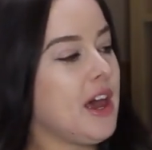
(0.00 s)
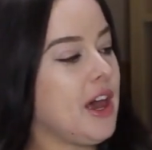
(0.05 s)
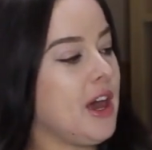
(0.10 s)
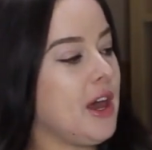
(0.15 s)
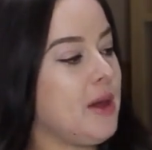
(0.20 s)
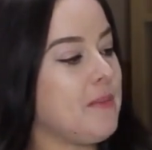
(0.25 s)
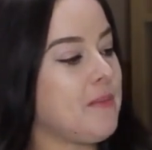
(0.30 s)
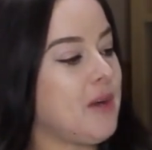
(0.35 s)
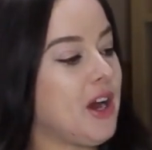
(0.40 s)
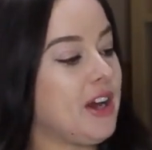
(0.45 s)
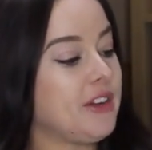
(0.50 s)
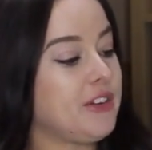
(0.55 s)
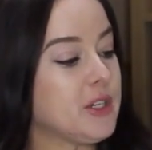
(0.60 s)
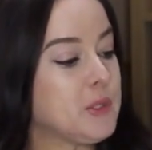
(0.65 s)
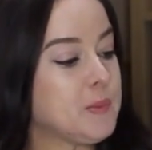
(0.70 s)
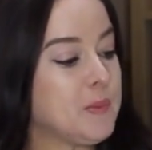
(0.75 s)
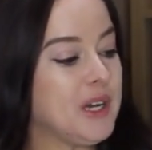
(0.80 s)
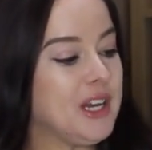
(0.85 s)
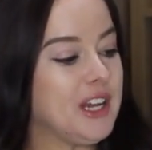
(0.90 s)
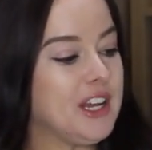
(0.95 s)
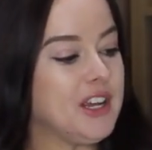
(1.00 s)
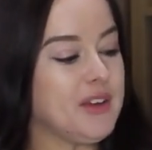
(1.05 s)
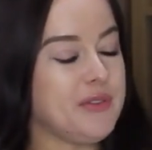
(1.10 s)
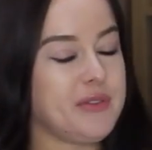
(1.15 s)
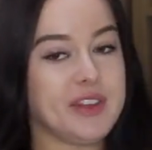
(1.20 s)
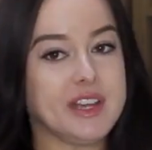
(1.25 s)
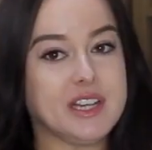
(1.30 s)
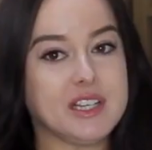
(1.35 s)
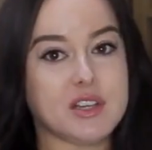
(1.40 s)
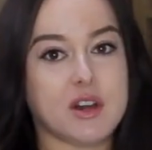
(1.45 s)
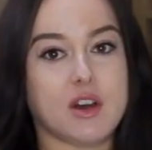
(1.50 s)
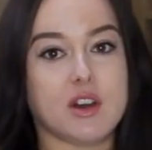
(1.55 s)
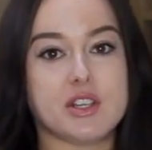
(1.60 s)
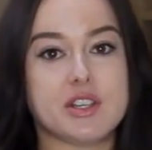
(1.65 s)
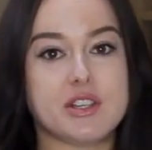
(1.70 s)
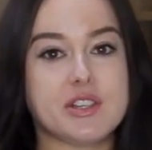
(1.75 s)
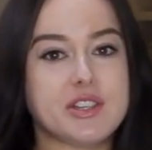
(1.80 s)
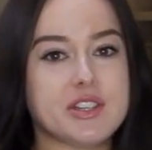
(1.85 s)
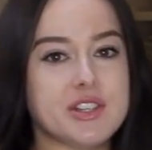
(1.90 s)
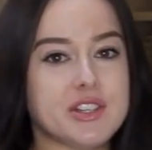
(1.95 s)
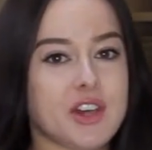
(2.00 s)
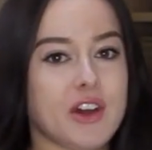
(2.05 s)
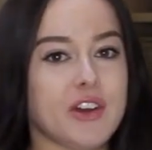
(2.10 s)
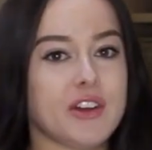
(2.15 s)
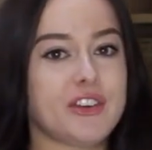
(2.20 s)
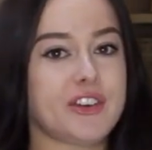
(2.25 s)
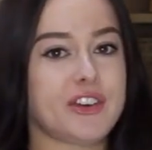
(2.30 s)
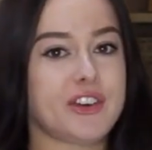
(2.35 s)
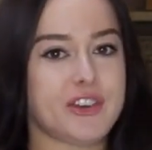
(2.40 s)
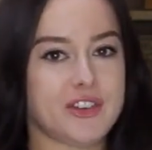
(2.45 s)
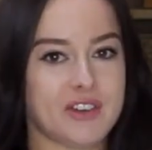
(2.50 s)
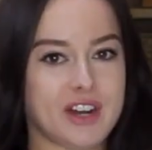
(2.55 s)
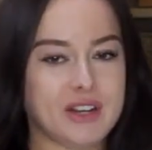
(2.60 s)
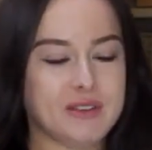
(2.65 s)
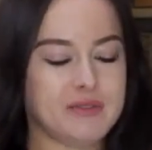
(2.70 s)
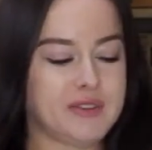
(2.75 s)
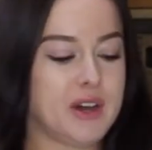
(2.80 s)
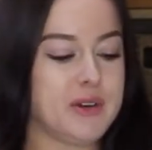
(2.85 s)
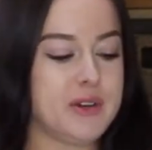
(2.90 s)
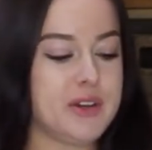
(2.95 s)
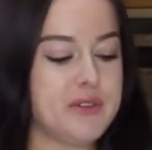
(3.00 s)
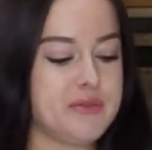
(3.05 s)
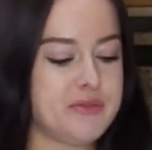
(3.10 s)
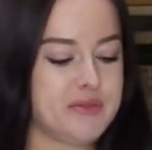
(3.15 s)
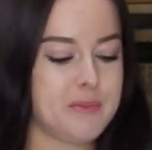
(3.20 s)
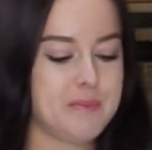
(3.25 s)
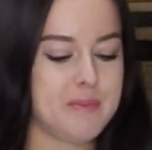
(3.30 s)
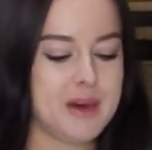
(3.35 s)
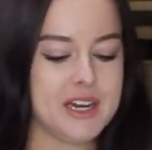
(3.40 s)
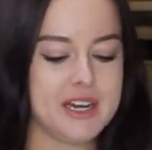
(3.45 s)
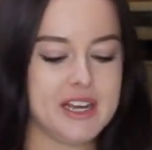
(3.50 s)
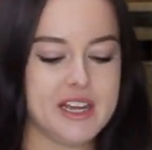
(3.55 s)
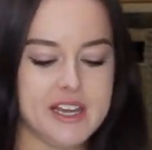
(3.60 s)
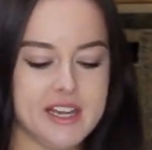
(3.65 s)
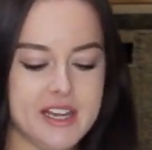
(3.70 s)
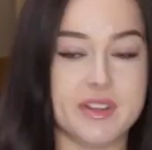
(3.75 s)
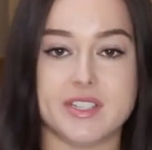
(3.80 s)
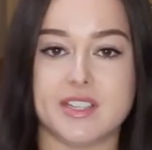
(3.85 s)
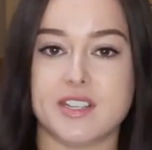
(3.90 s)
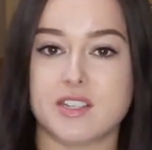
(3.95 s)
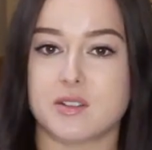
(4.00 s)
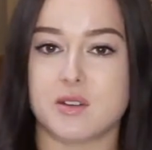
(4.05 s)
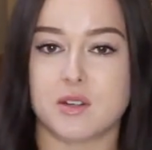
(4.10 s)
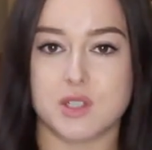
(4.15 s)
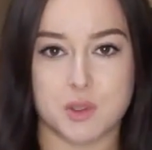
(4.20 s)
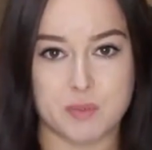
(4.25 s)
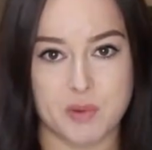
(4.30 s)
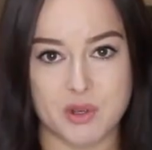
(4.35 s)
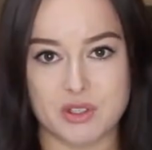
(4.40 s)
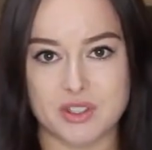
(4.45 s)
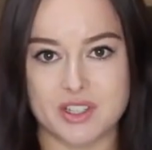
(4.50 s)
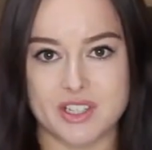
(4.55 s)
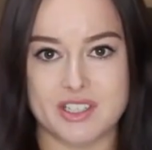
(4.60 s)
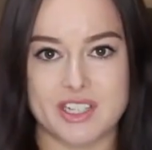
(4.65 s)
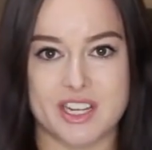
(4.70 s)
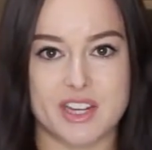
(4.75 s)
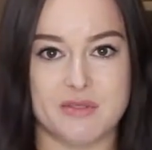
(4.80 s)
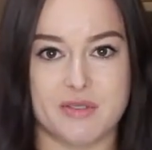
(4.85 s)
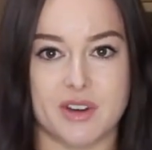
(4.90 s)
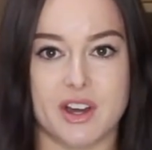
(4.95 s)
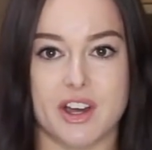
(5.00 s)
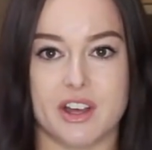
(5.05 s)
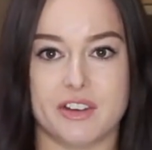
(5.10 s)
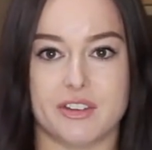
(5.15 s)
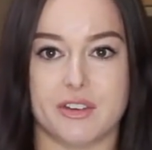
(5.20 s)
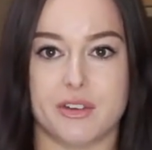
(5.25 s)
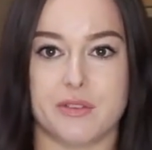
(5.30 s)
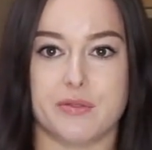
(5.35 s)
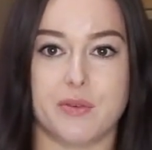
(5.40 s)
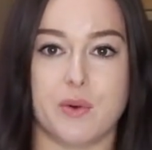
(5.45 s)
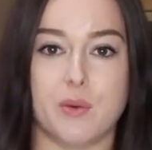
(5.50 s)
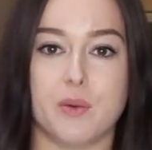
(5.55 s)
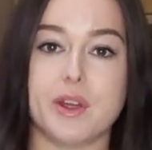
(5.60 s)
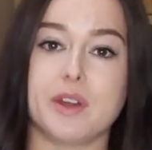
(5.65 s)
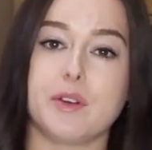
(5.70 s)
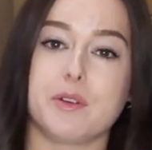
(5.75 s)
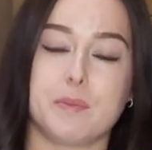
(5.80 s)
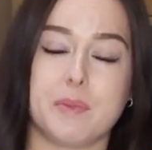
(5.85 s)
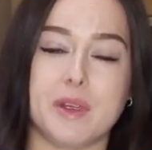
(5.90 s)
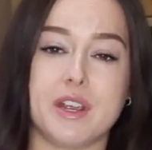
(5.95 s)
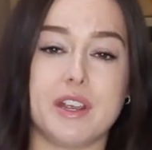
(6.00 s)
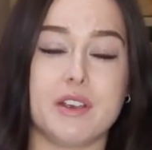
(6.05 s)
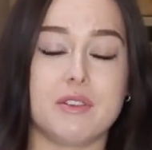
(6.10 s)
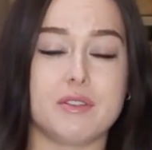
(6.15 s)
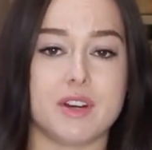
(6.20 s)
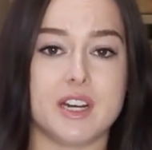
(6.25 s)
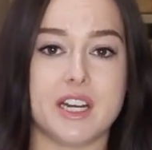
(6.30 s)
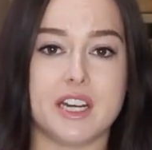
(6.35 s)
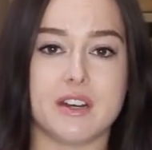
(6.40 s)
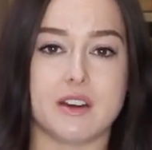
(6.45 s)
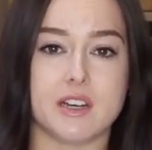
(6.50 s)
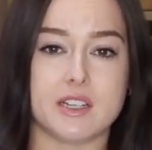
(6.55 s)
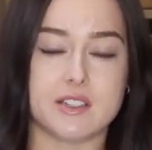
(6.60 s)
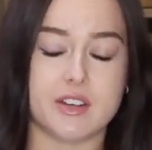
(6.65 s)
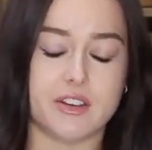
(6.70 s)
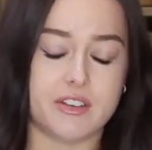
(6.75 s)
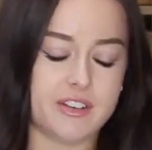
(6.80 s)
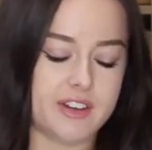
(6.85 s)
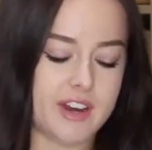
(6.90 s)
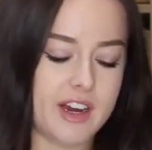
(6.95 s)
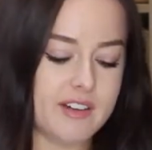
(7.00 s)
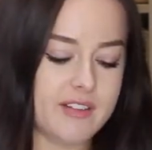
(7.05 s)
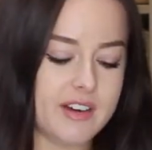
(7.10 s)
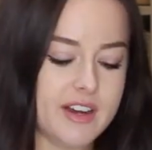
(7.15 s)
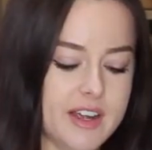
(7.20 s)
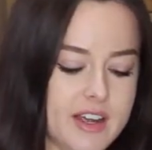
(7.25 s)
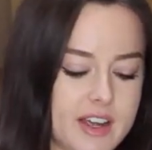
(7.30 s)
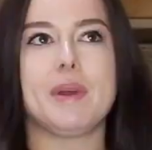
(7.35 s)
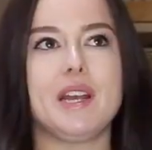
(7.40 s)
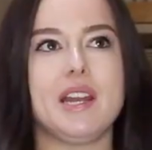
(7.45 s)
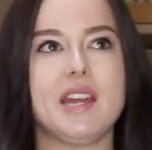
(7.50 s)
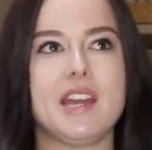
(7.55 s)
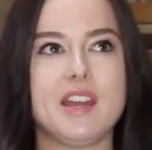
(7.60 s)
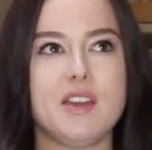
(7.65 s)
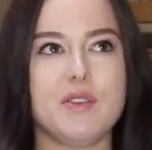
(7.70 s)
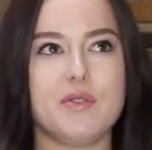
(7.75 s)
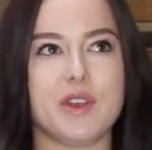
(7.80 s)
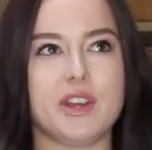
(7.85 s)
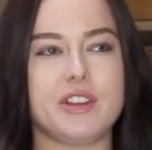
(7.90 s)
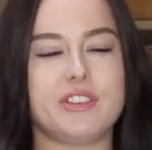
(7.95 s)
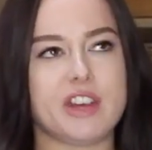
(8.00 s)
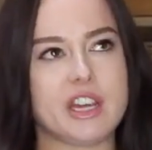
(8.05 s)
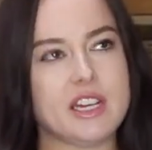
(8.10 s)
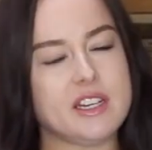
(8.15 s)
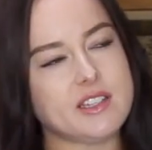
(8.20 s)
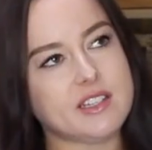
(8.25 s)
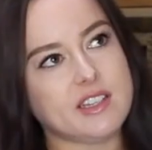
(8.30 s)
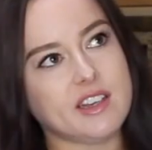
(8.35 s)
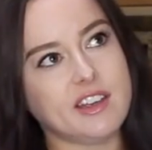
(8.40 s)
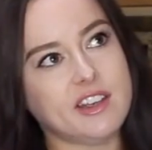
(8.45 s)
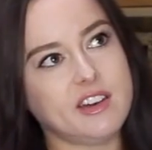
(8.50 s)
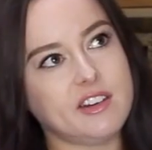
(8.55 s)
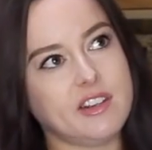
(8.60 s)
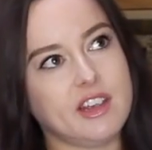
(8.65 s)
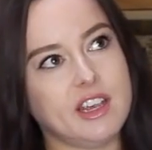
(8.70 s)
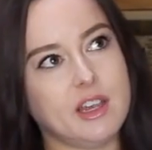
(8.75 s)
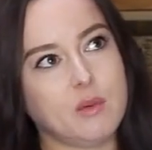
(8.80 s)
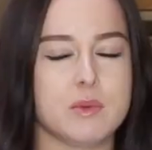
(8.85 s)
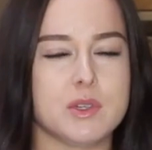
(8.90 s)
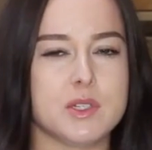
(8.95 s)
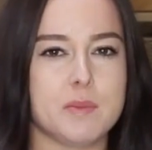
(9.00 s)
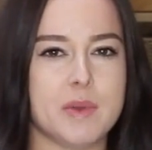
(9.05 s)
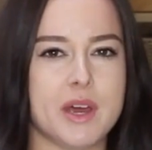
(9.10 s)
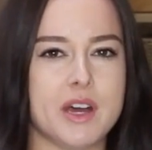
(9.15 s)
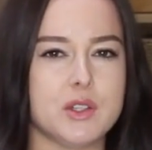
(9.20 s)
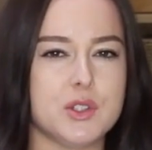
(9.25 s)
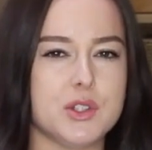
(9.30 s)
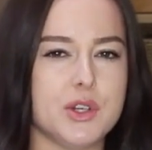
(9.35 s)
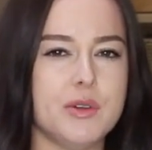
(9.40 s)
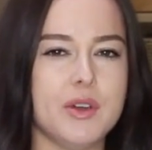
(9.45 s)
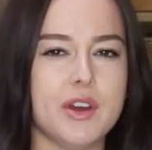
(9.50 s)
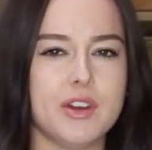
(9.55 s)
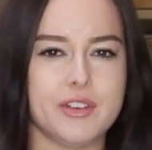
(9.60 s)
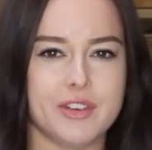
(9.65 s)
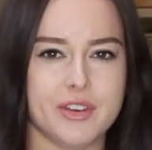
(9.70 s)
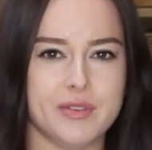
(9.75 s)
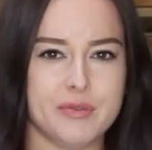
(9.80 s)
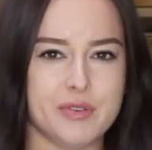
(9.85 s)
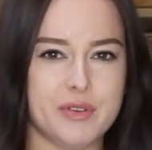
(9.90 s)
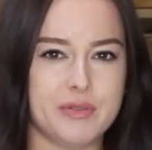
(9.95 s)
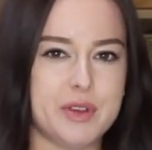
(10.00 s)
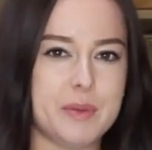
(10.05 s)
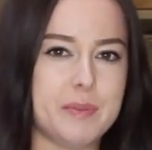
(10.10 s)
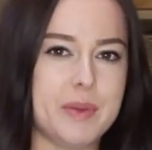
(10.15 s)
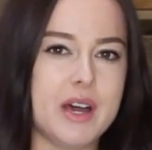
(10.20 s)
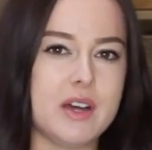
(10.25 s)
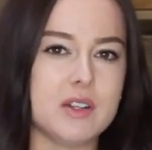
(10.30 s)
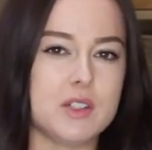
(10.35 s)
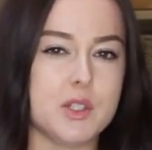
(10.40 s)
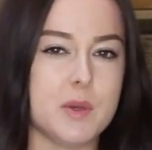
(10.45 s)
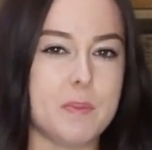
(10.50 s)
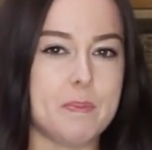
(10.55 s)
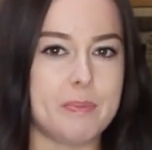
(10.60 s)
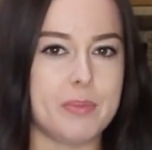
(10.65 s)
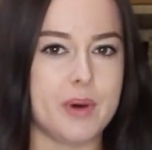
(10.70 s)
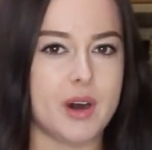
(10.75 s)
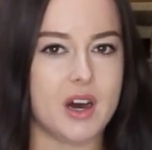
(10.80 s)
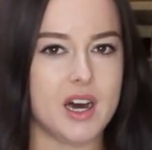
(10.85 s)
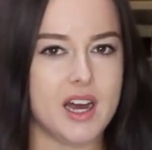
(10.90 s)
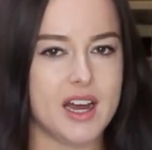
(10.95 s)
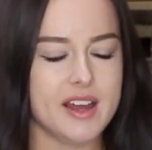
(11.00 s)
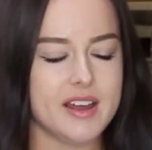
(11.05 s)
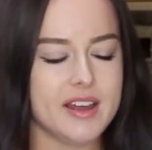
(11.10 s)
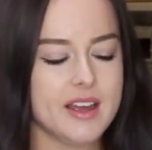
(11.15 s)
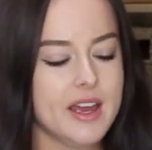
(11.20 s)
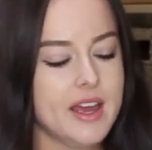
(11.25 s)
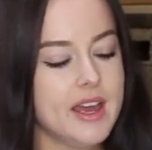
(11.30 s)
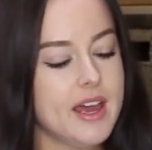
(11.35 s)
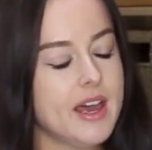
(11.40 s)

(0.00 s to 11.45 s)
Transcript: I just believe these are such great value for money. This is not sponsored either, I just thought it would be really nice to share it. I believe Jay said it was about £250 to buy.